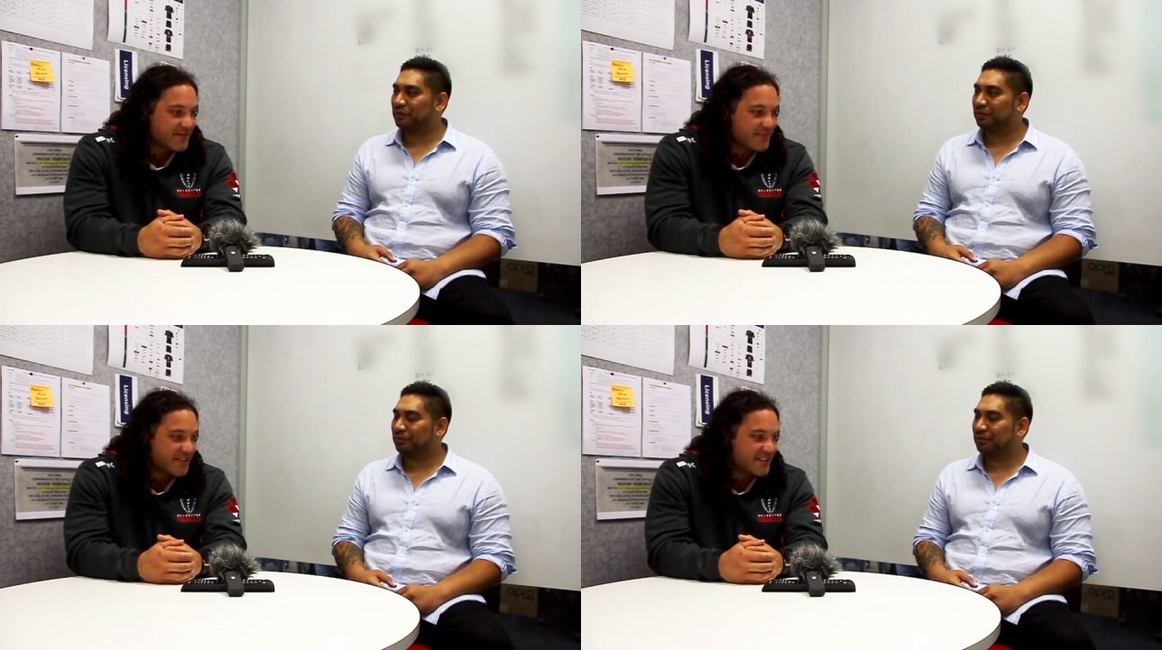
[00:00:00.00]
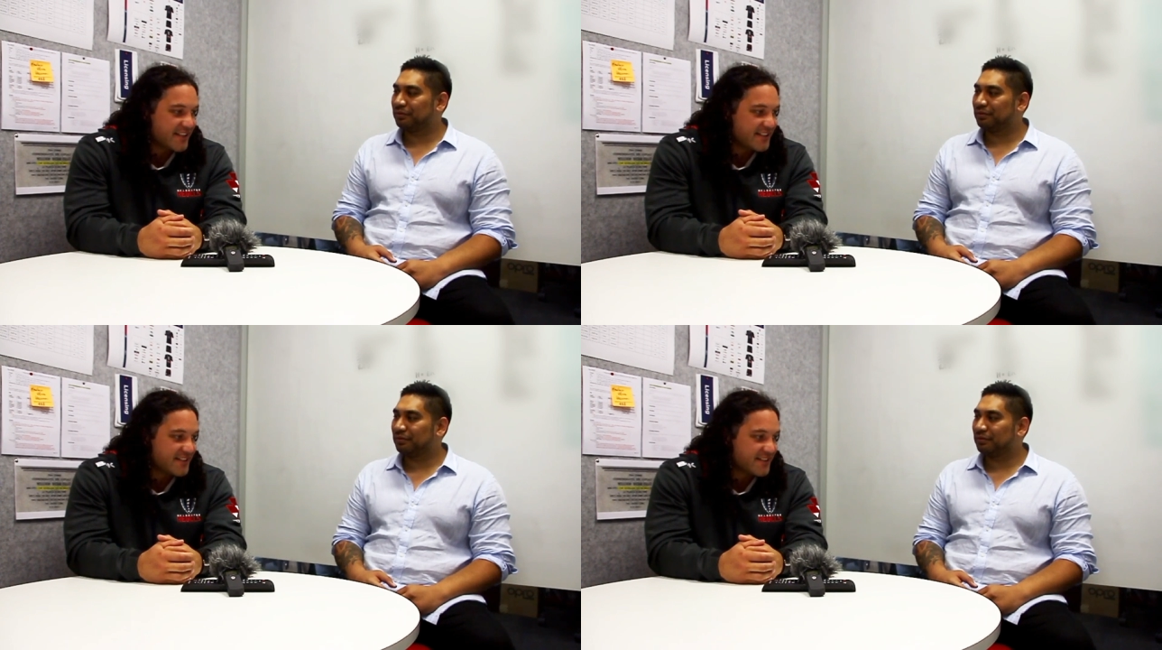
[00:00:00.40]
Speaker 1: myself
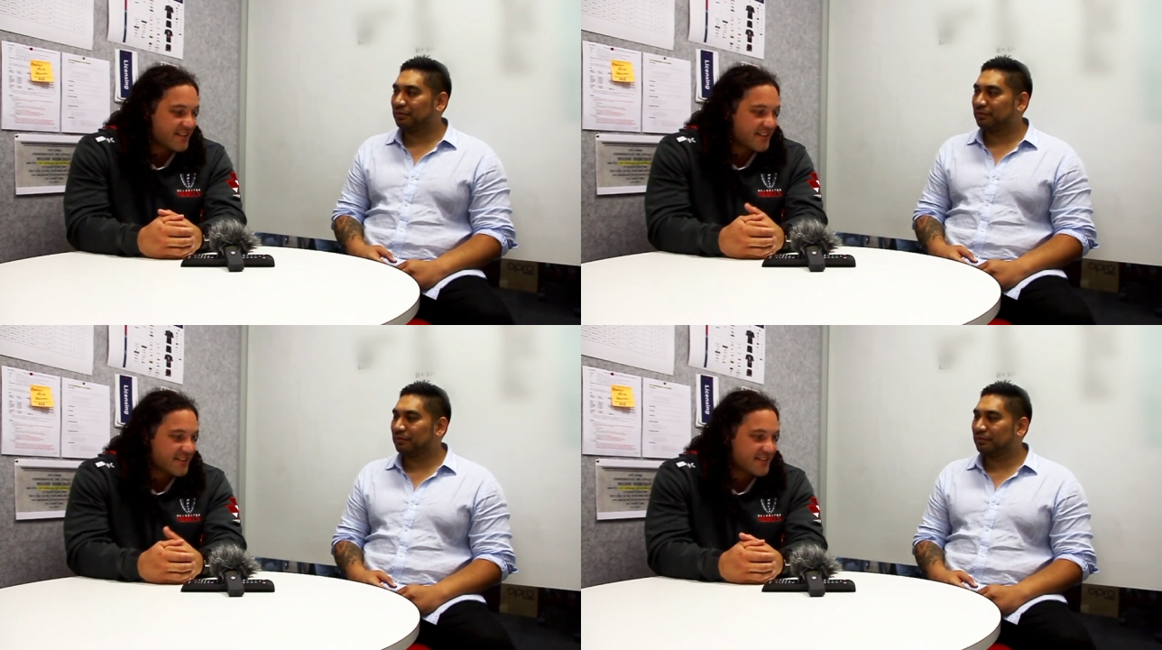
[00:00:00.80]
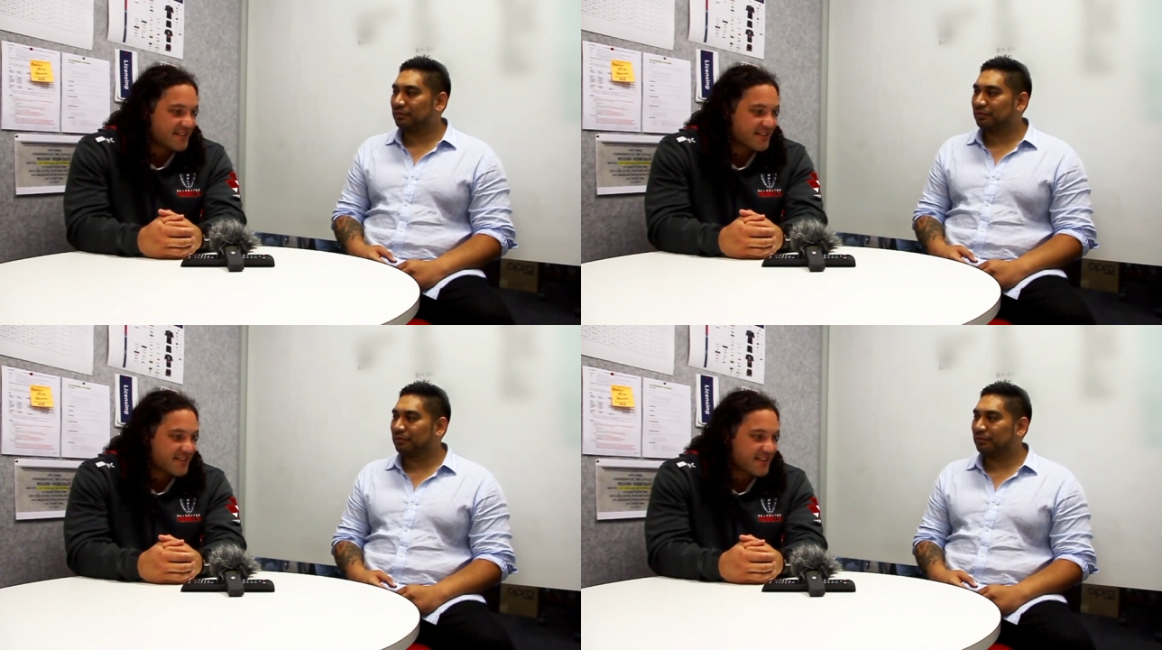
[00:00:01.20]
most days that I get
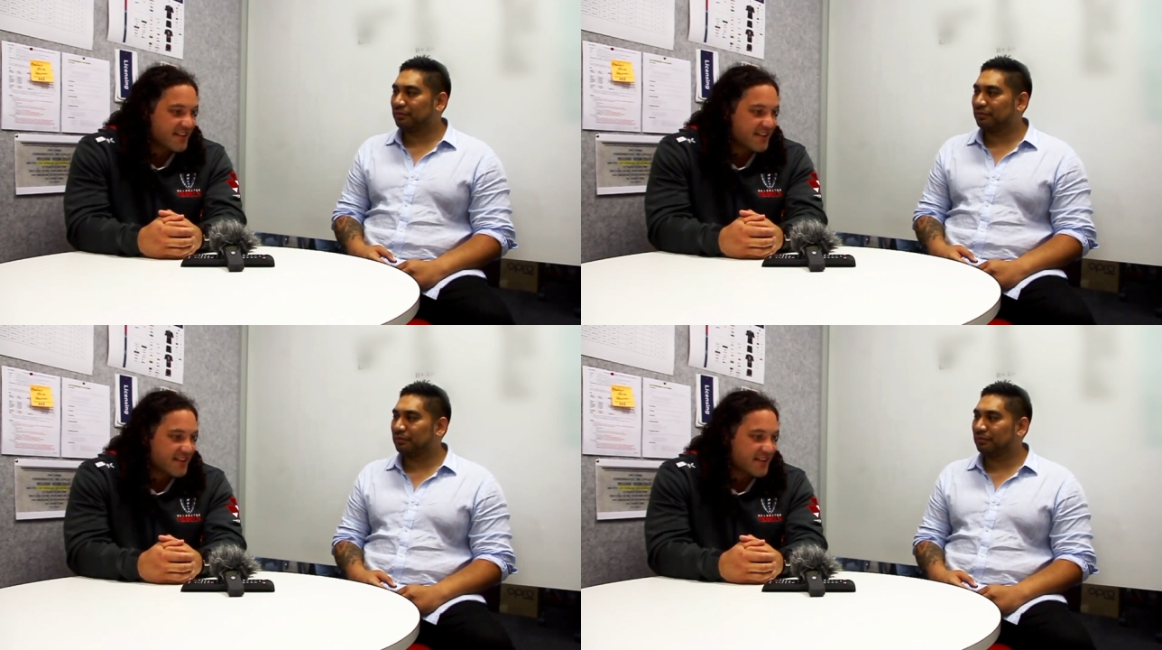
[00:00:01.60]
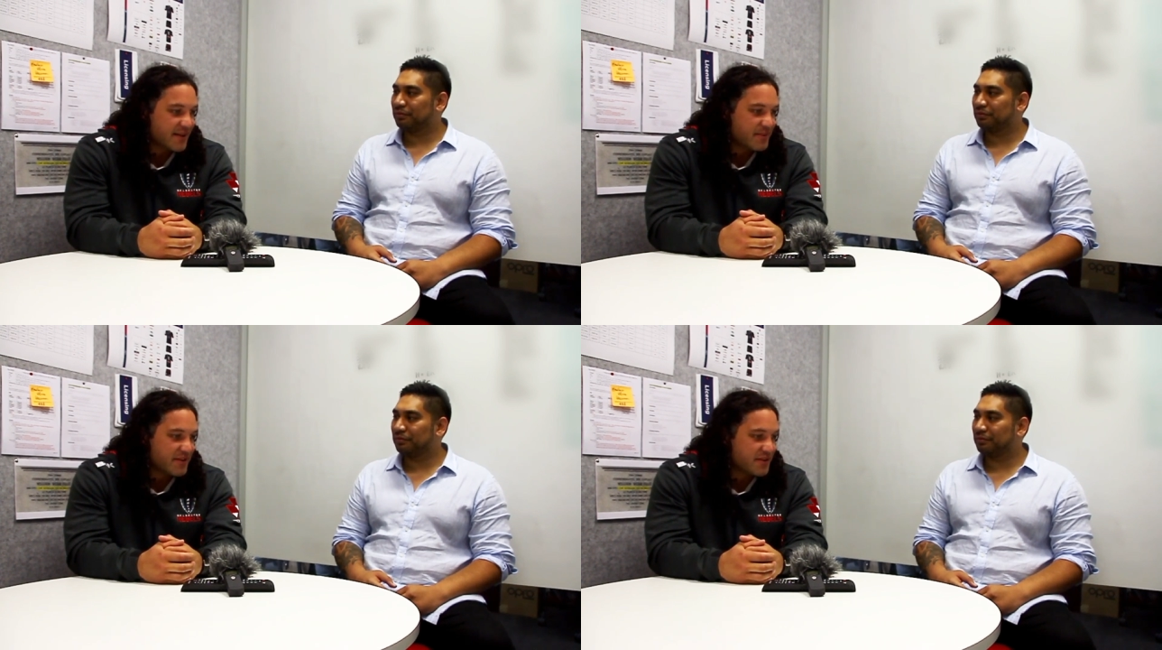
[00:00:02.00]
to
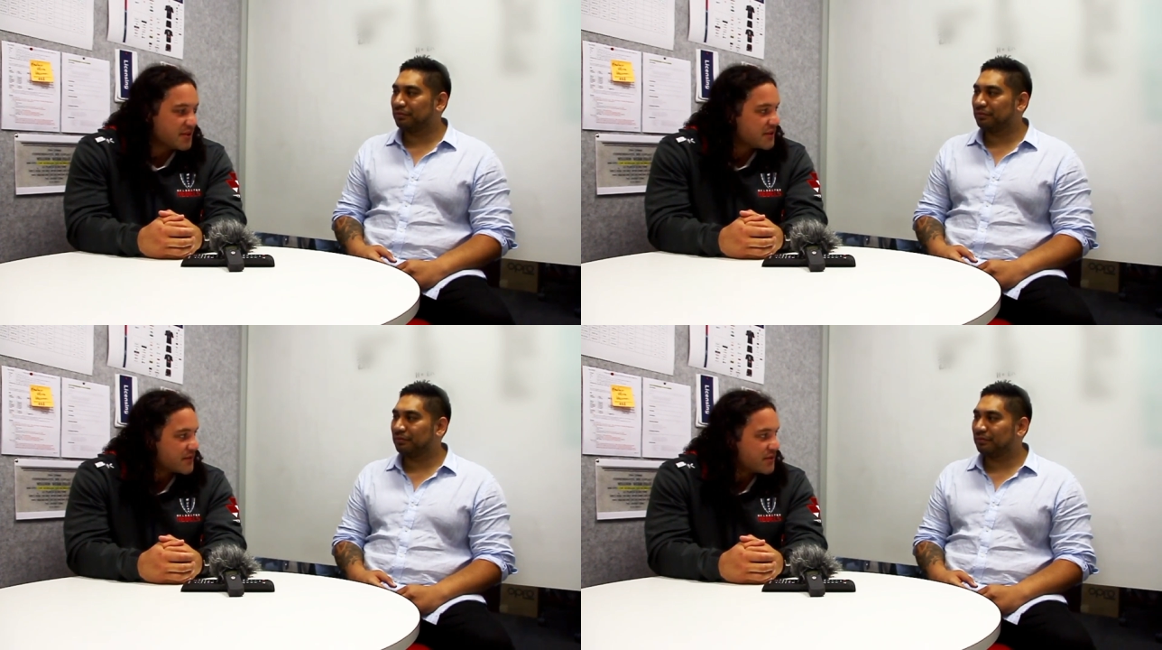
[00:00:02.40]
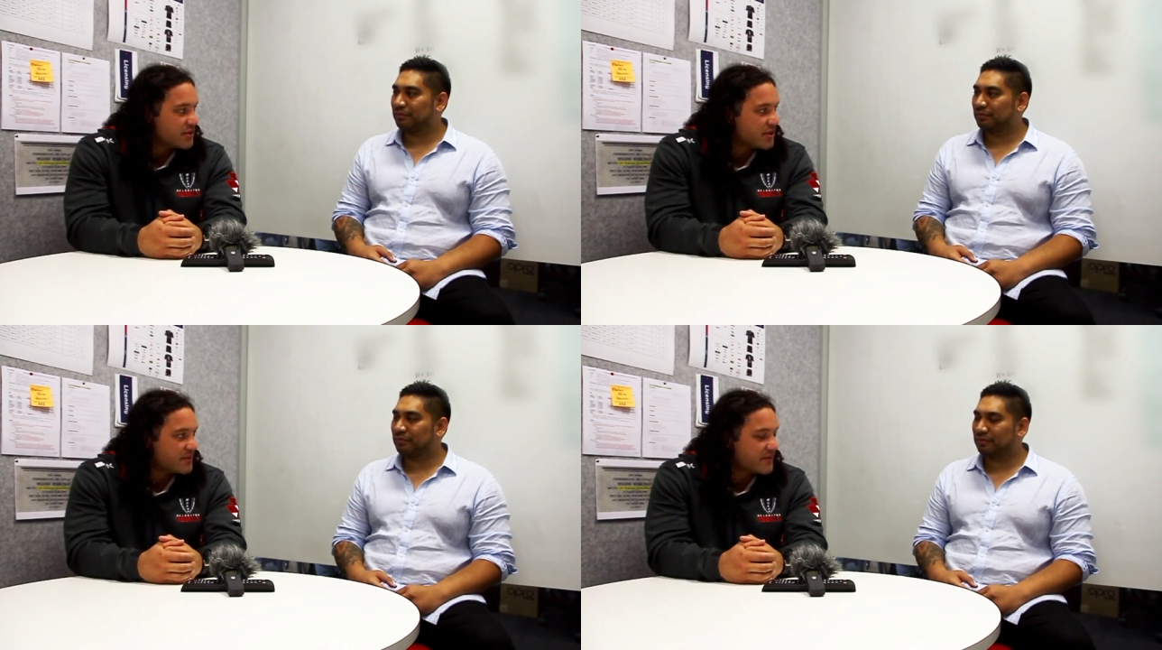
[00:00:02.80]
come in and do this for
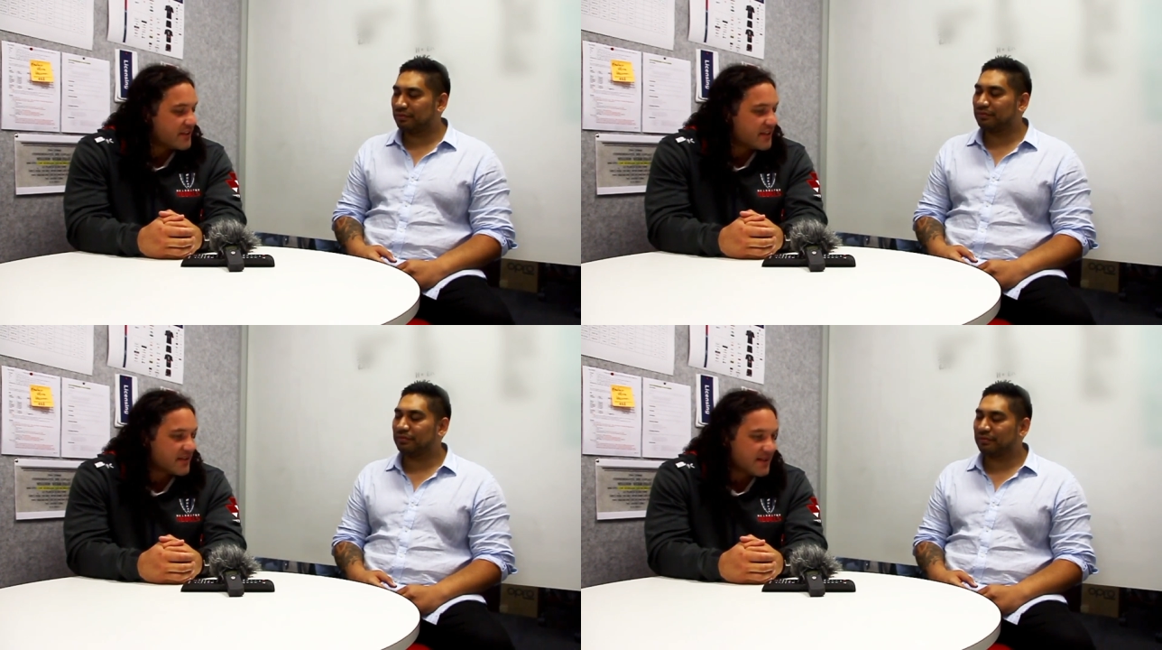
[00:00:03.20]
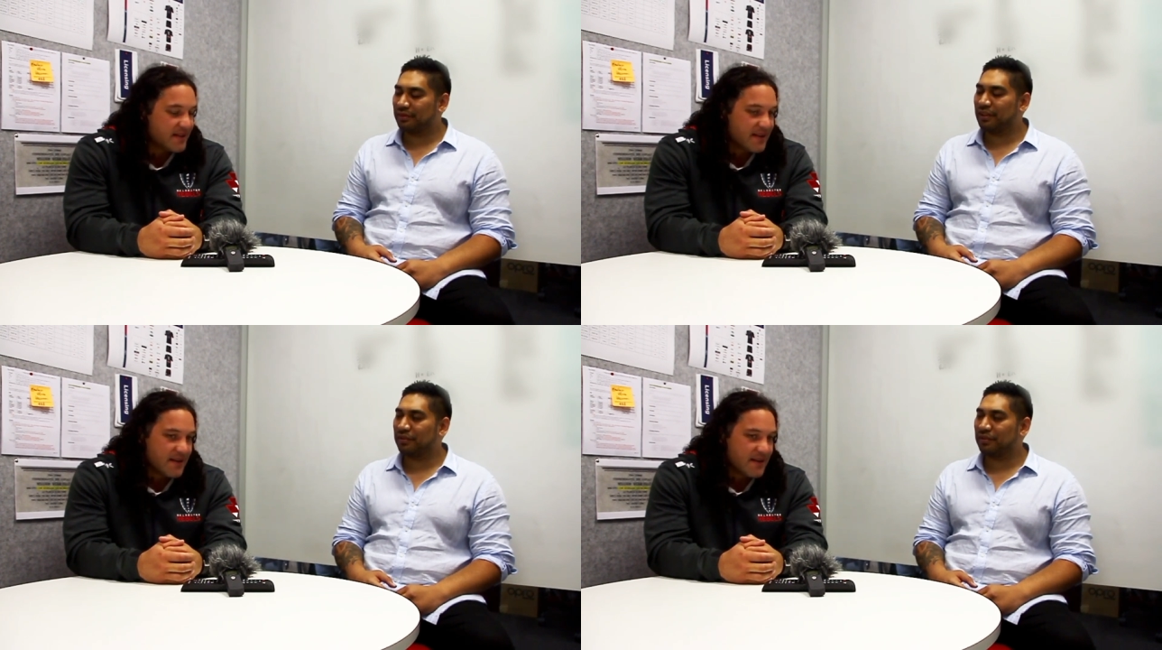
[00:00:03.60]
a job every day.